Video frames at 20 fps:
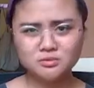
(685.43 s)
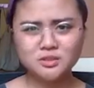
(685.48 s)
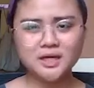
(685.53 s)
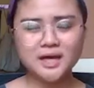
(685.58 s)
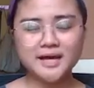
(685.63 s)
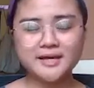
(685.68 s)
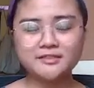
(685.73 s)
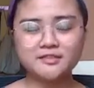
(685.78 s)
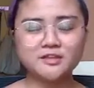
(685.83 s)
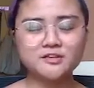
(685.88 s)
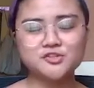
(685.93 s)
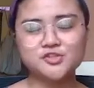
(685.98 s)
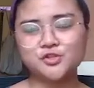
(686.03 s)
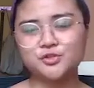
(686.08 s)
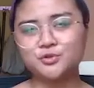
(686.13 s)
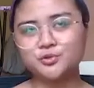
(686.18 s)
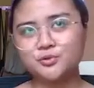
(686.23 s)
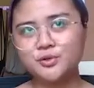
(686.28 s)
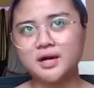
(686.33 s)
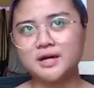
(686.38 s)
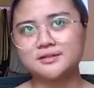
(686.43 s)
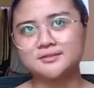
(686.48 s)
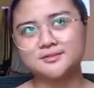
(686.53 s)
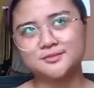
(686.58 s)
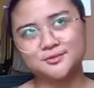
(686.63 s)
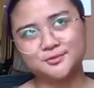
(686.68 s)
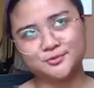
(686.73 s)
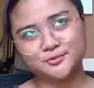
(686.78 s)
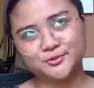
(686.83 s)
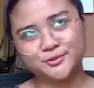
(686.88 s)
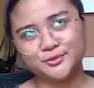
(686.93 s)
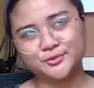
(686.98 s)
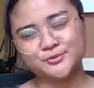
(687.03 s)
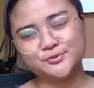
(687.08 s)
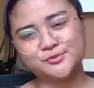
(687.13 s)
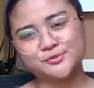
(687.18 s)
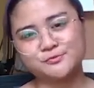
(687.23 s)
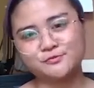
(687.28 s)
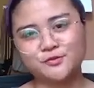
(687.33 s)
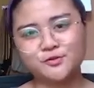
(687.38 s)
I think she knew how to
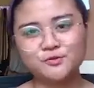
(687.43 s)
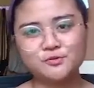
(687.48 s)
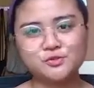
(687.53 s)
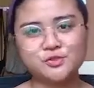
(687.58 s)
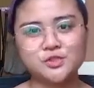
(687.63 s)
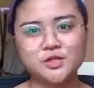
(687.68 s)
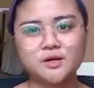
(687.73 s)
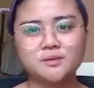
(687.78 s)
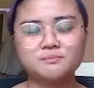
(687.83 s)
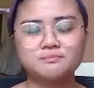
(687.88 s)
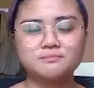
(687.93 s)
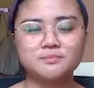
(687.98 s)
use Photoshop,